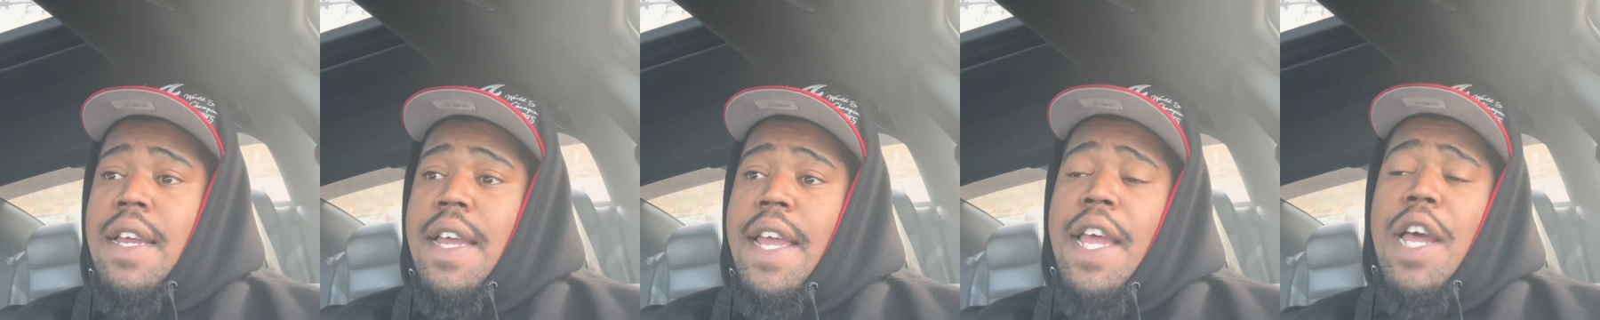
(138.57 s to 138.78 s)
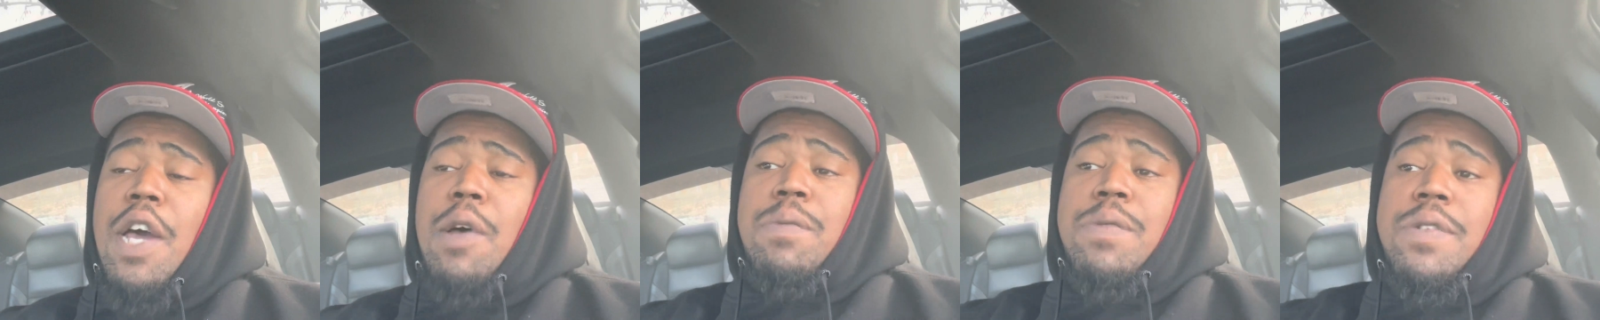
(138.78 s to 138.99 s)

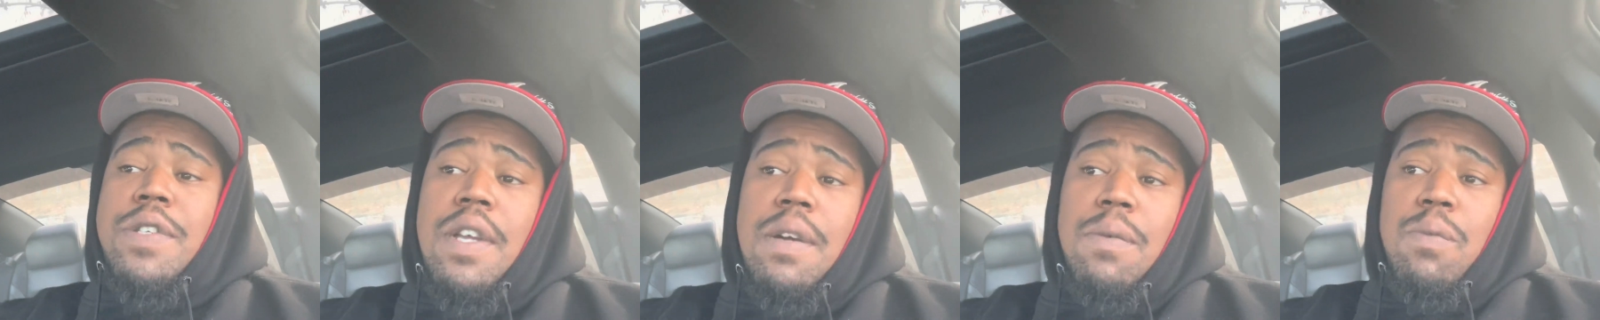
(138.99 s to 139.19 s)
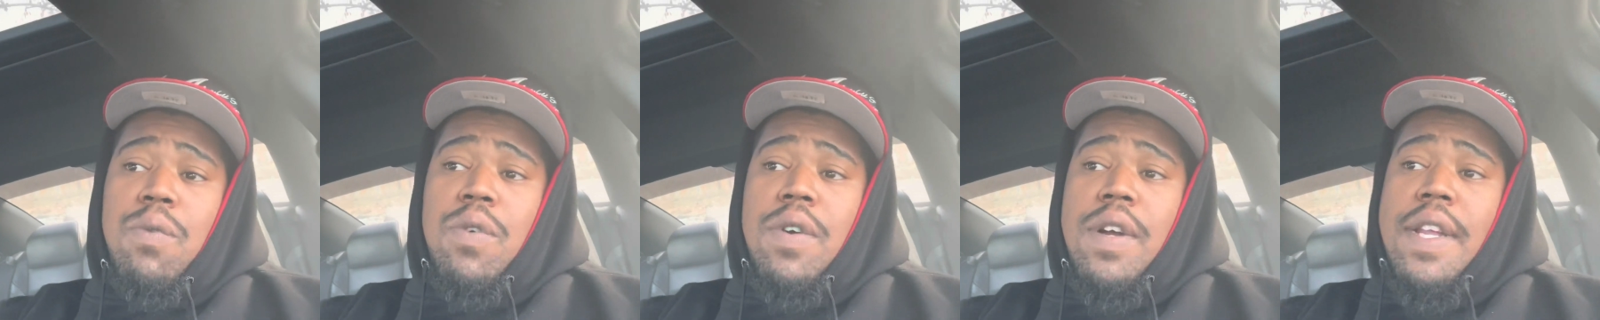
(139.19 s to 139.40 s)
help
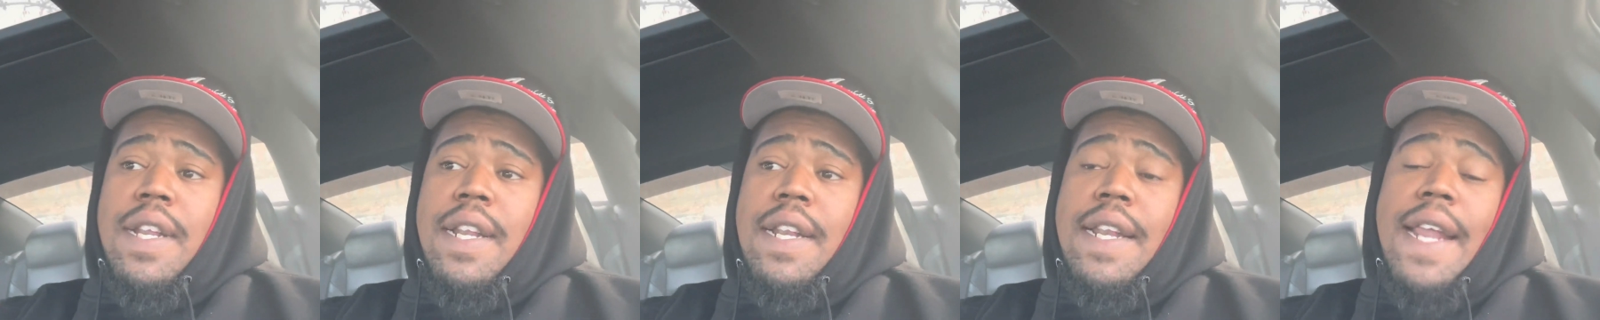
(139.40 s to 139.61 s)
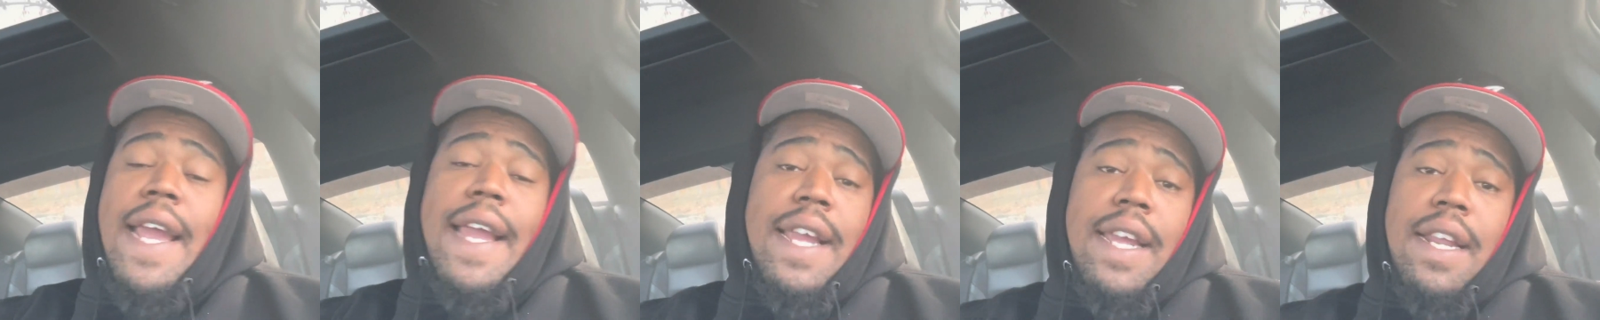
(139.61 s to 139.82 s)
someone
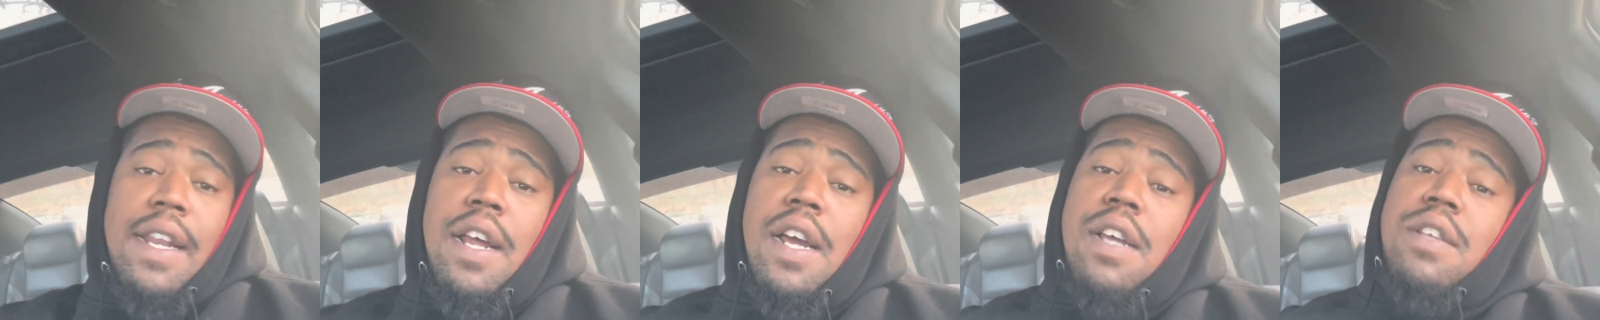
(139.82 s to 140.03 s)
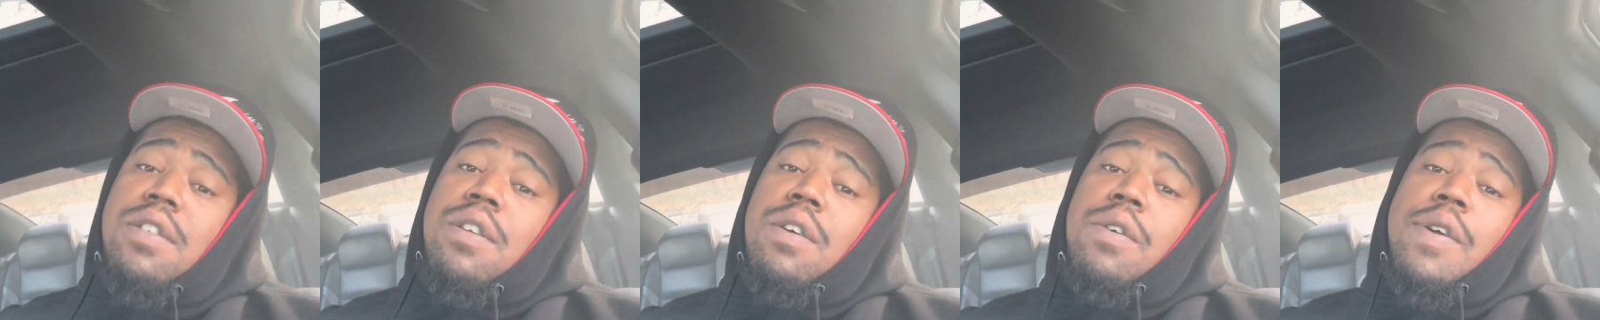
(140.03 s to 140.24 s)
and they can
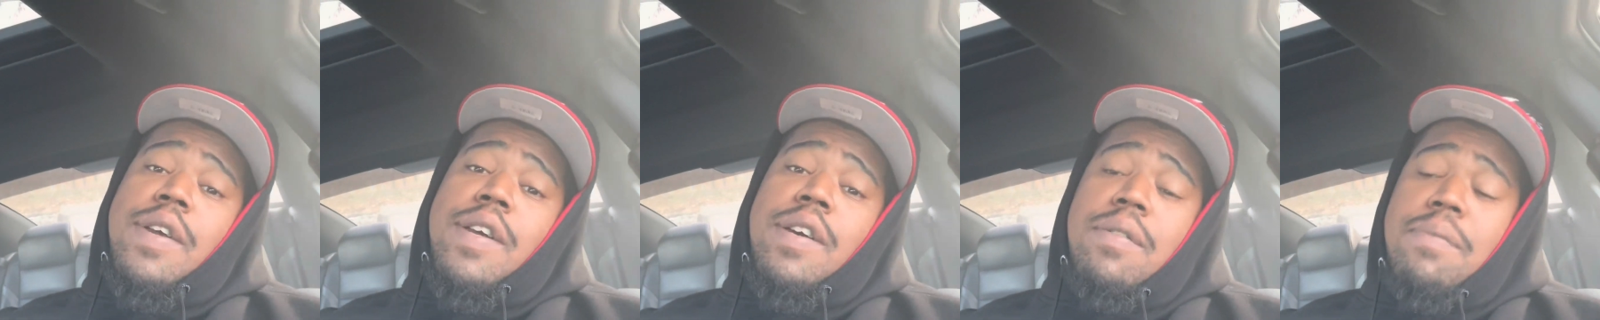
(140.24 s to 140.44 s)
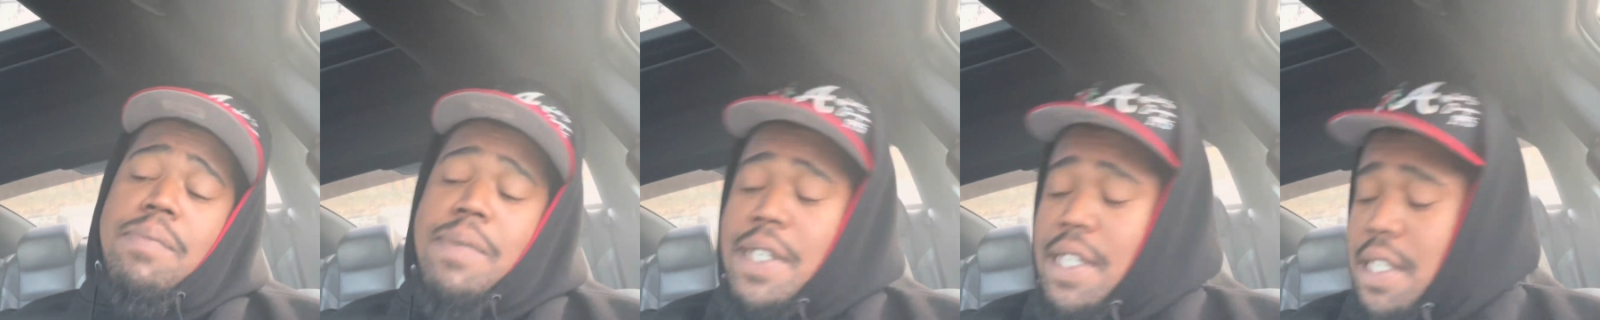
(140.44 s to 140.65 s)
also
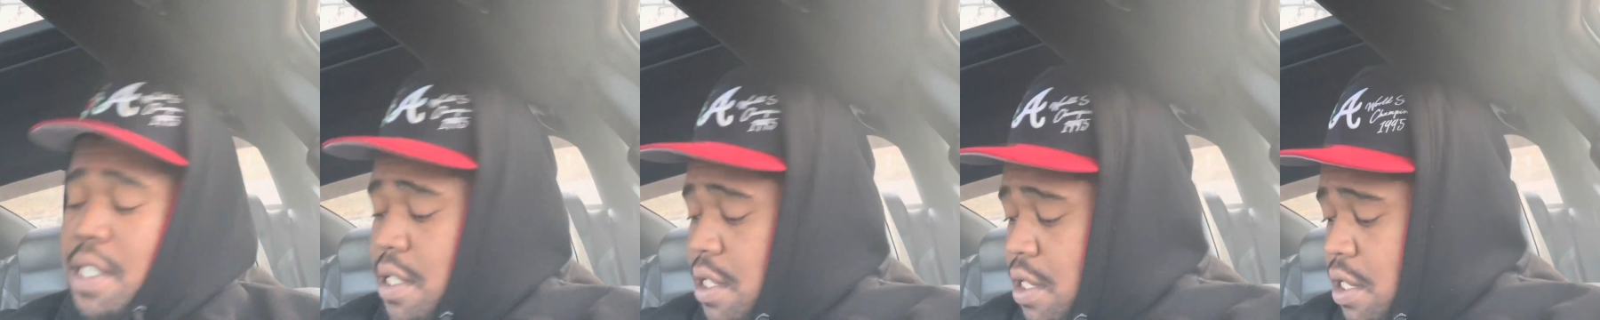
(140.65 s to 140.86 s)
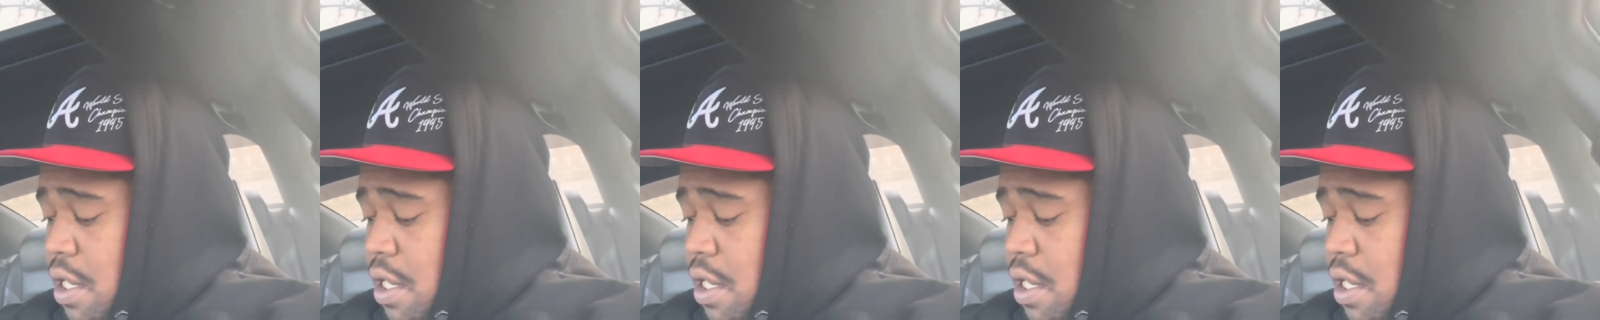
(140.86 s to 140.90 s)
help me.